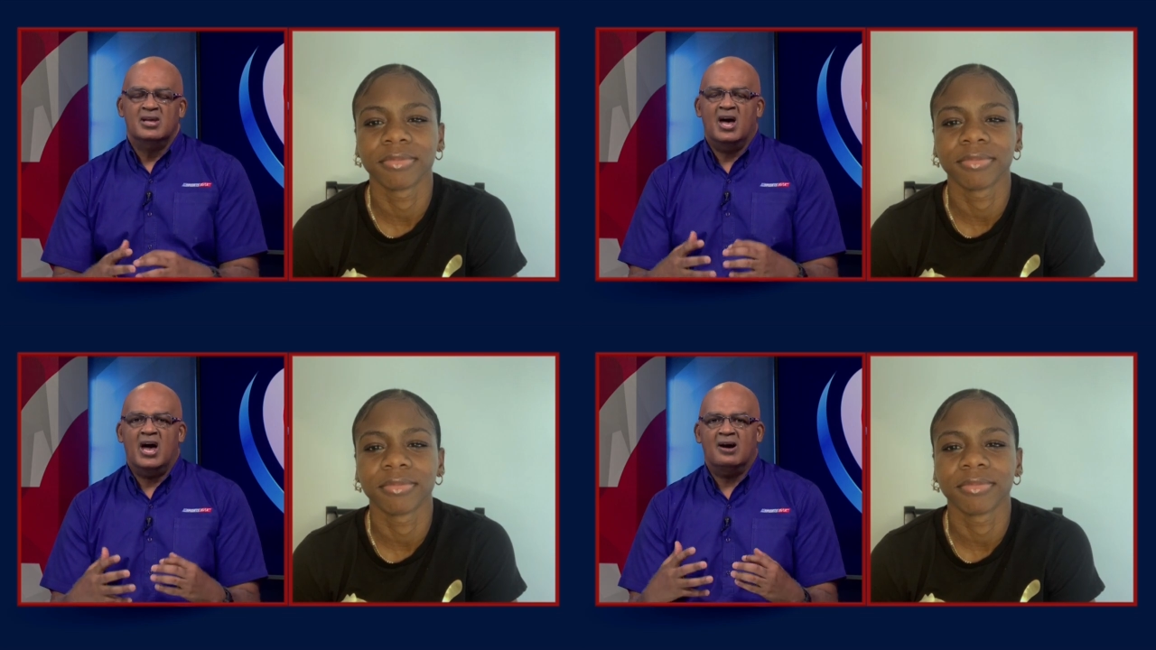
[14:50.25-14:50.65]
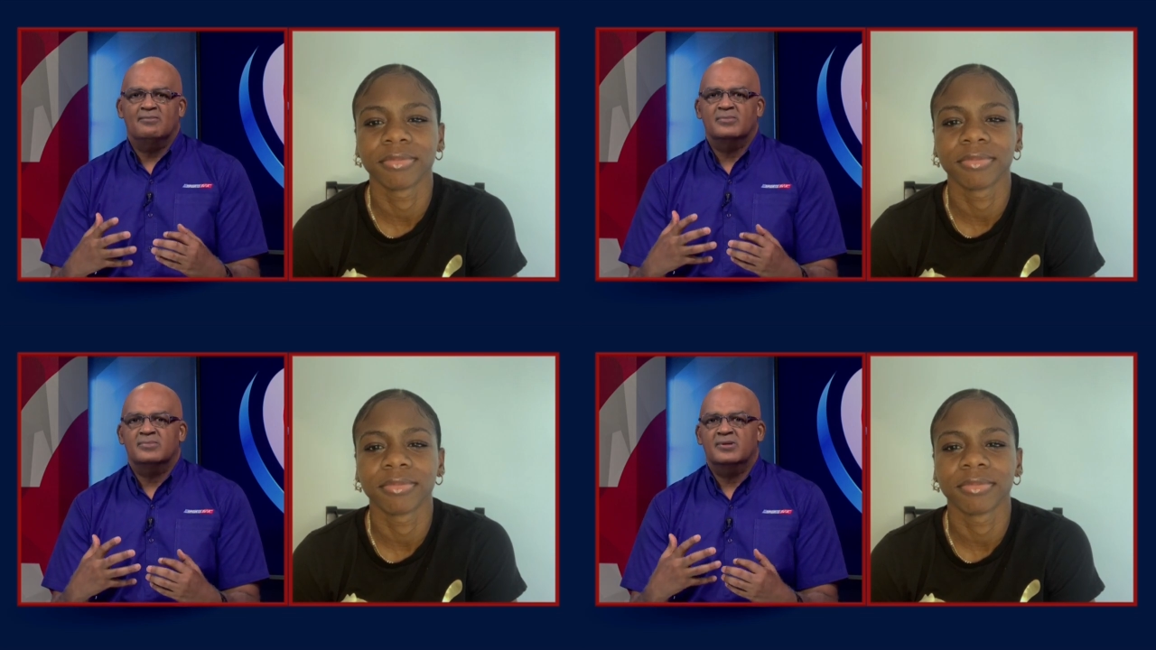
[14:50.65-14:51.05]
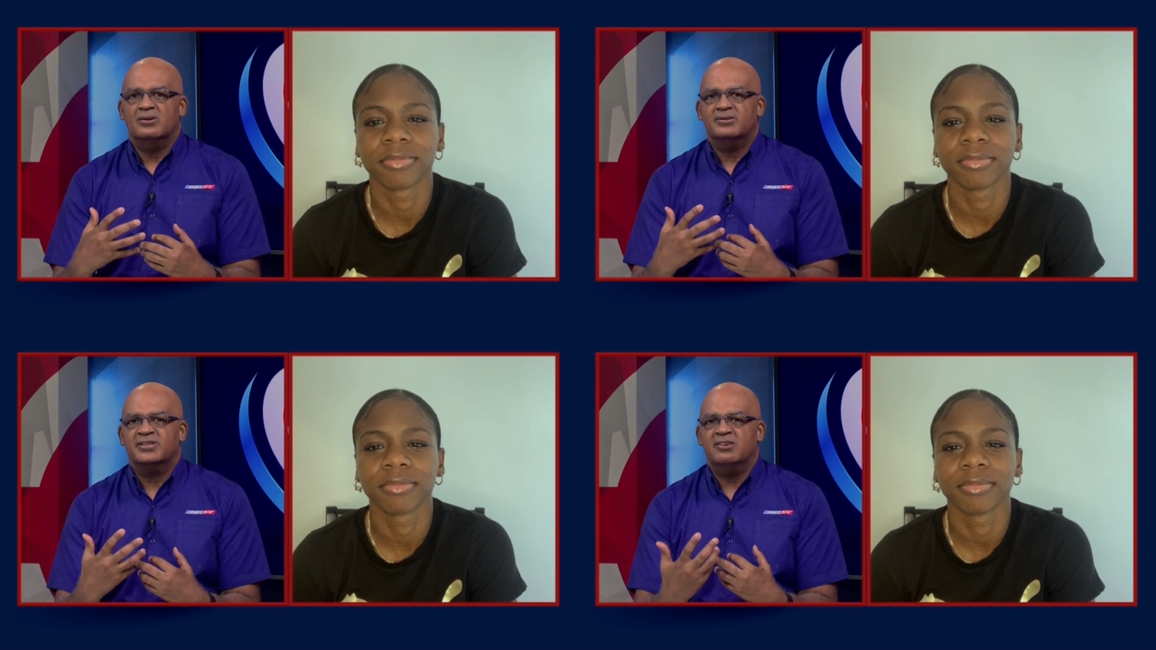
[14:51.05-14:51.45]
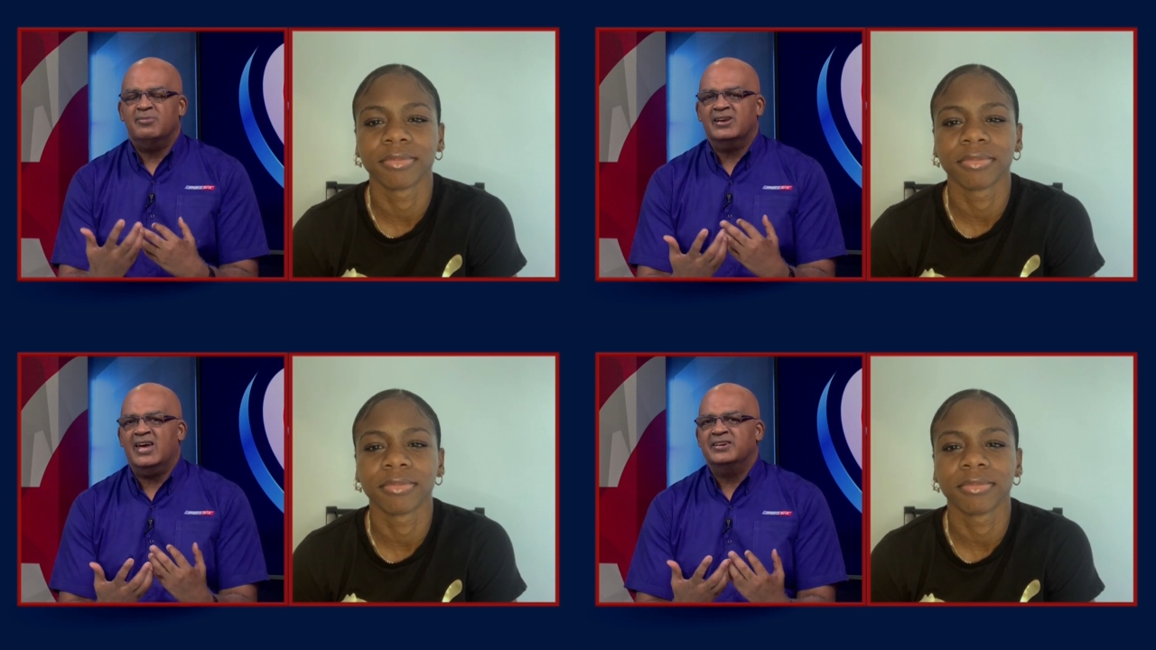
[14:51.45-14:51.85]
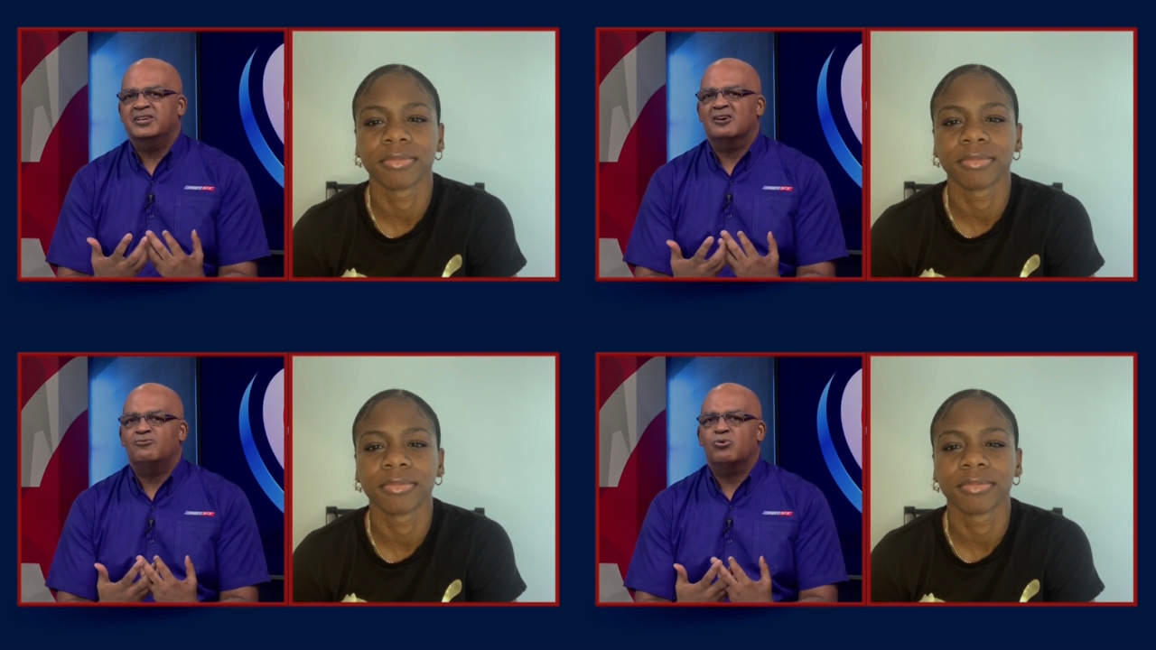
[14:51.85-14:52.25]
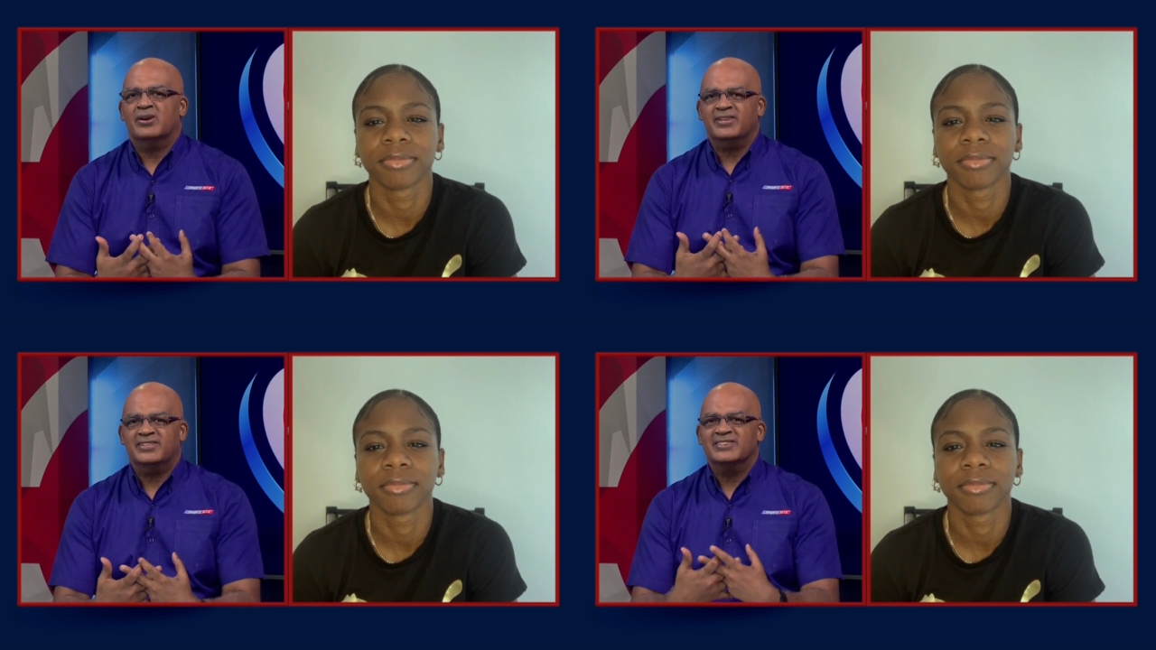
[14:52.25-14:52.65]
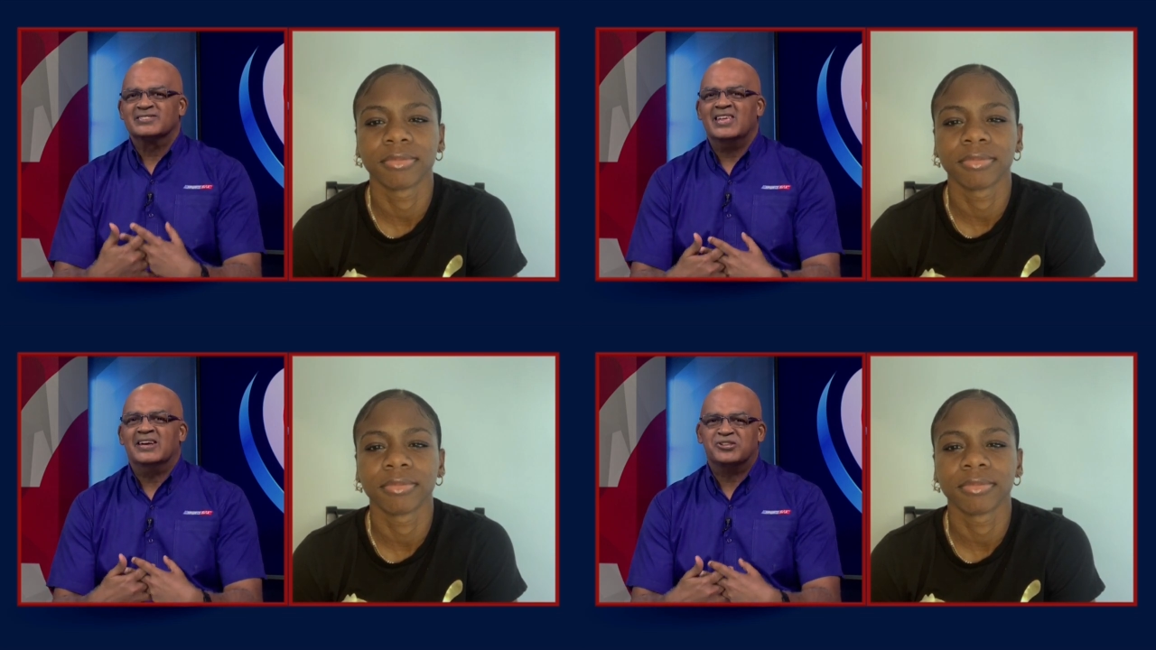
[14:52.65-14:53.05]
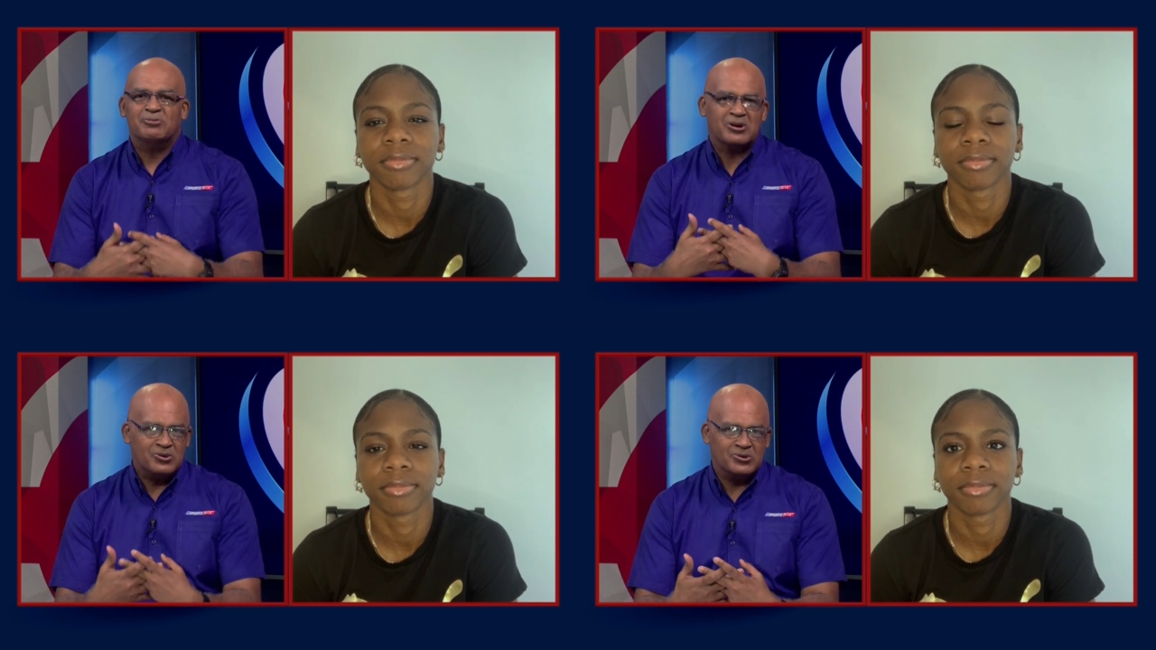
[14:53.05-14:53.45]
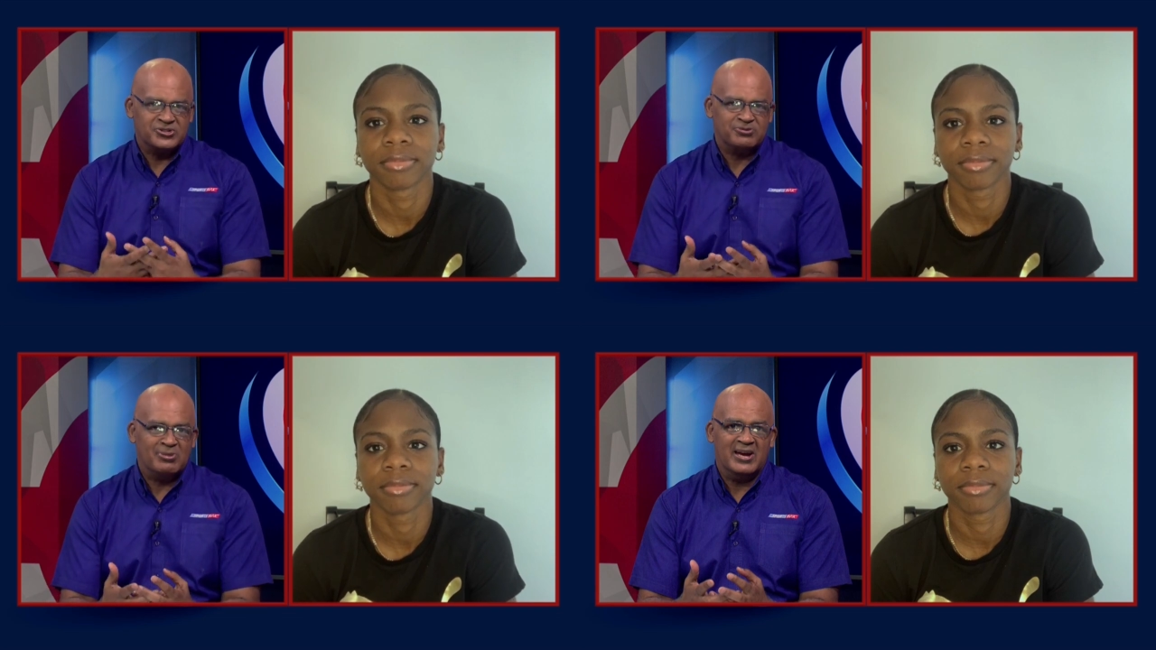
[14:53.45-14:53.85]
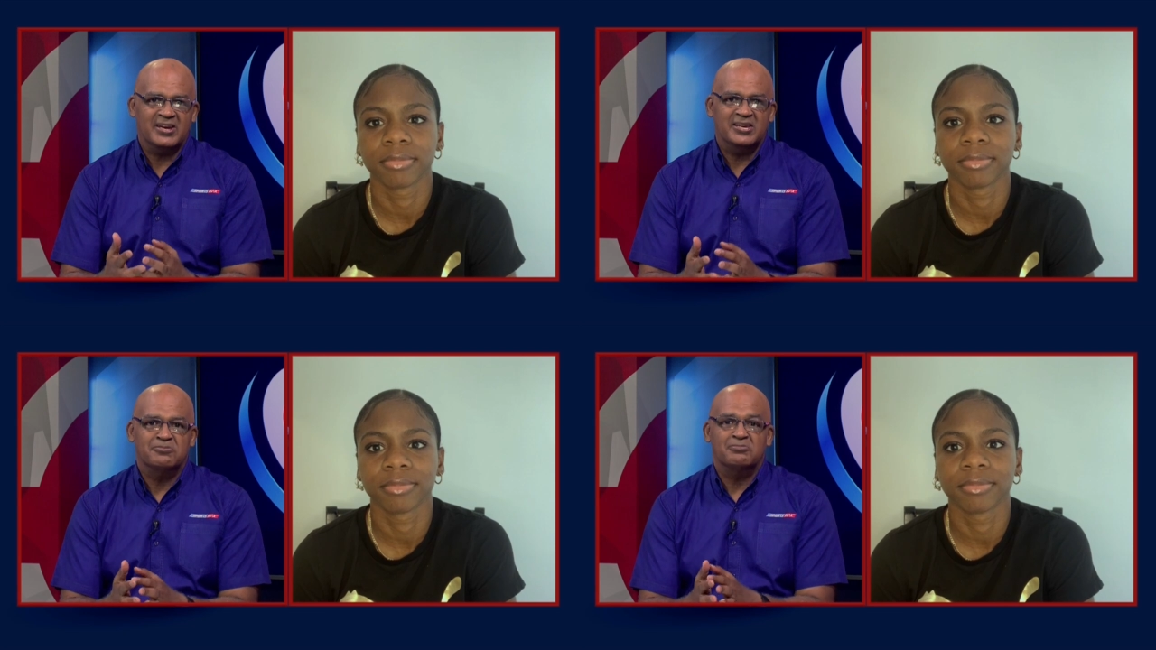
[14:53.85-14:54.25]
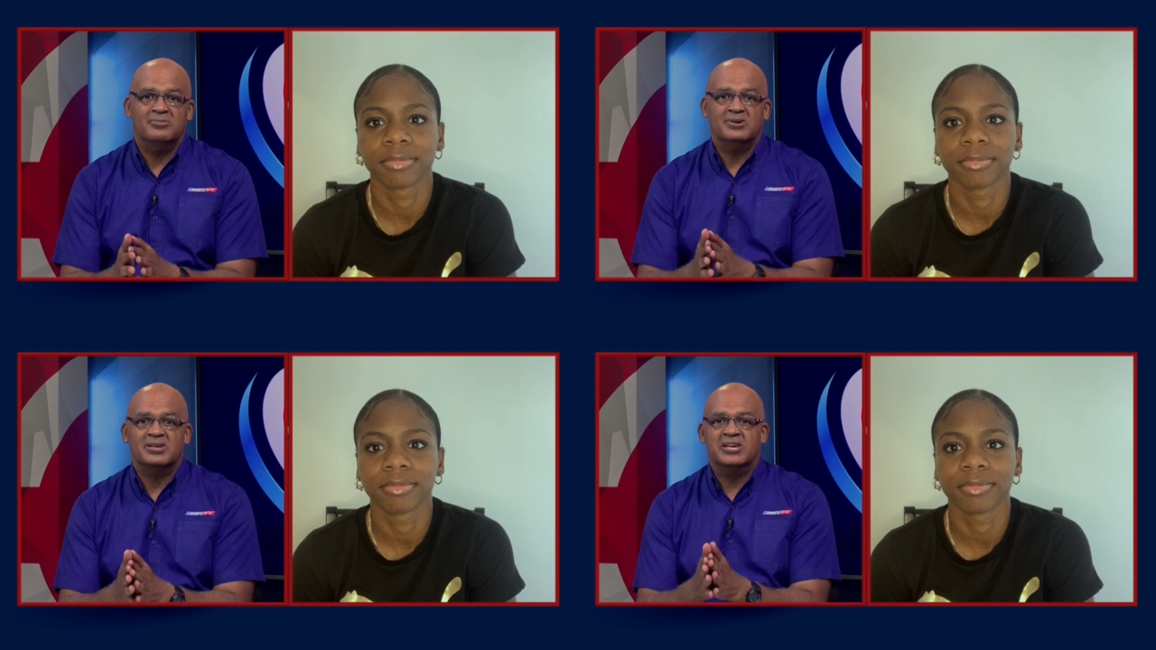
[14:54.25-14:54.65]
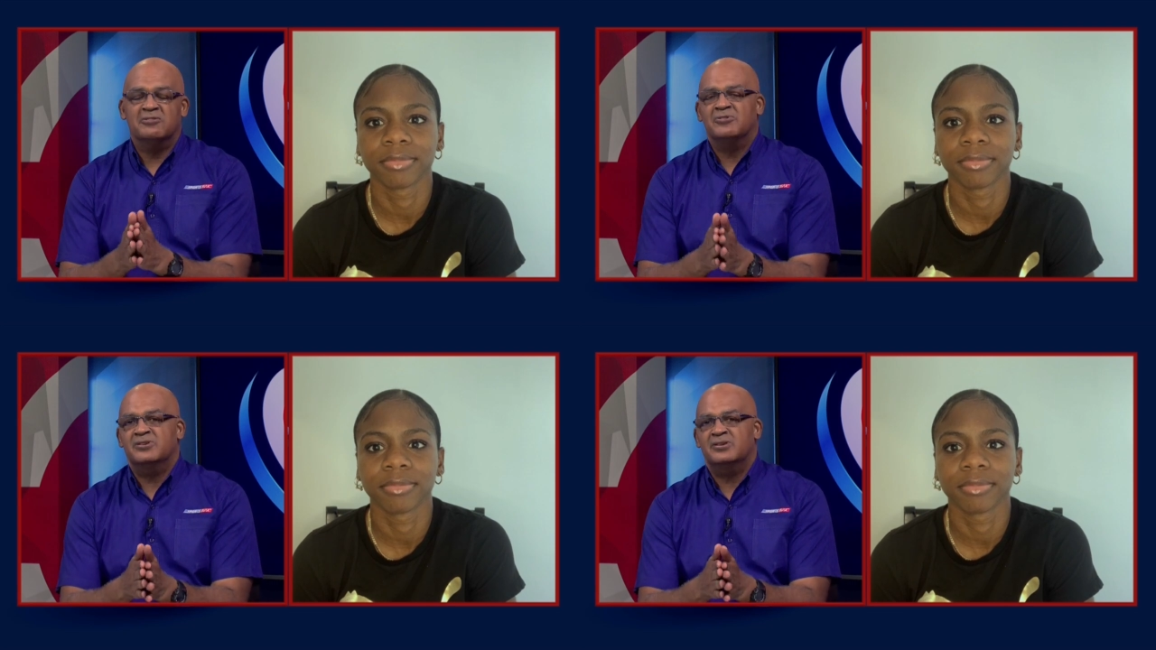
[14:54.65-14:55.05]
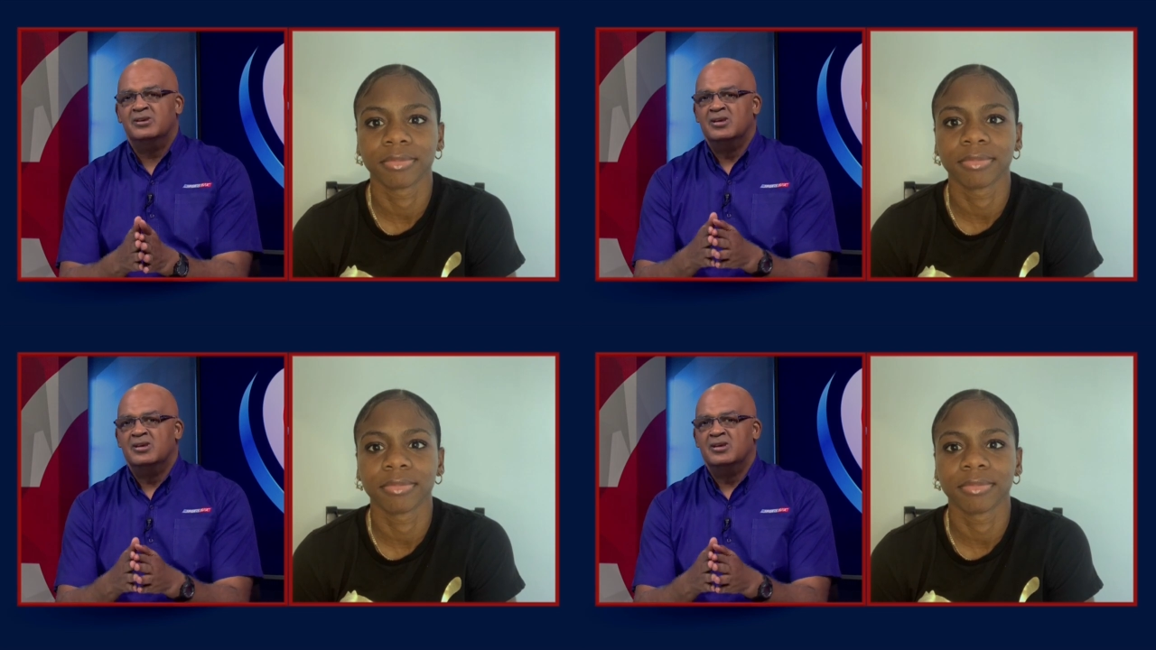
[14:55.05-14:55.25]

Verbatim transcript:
Speaker 1: Um, give me an idea of what it is like to be coached by him, given.